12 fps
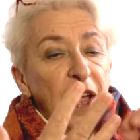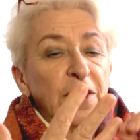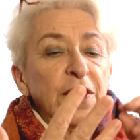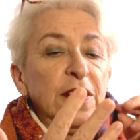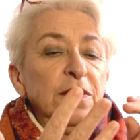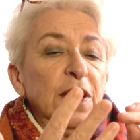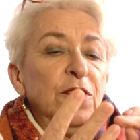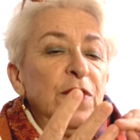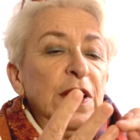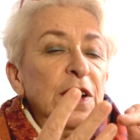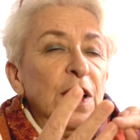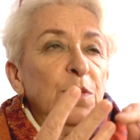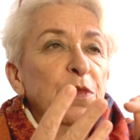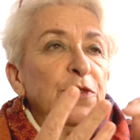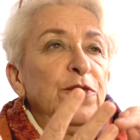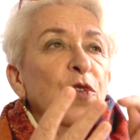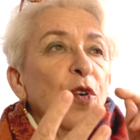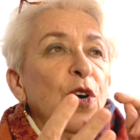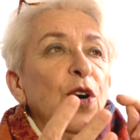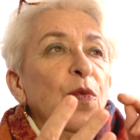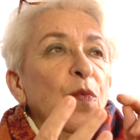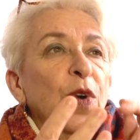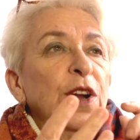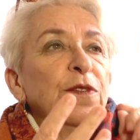then event number 4,
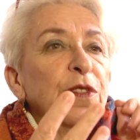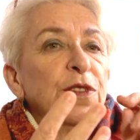one of